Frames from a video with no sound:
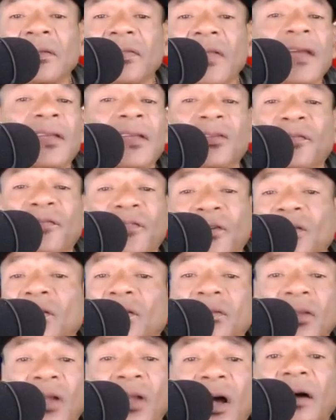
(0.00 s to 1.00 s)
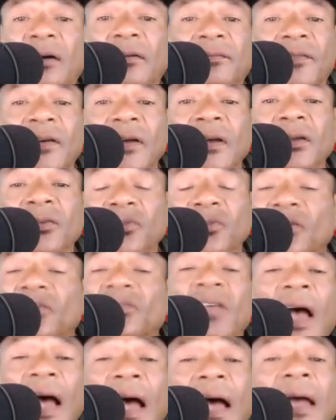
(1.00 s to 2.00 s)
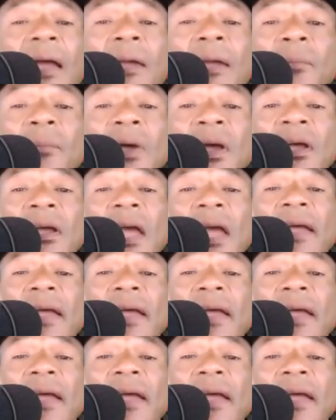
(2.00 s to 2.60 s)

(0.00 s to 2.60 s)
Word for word: Thank you for your love, your time,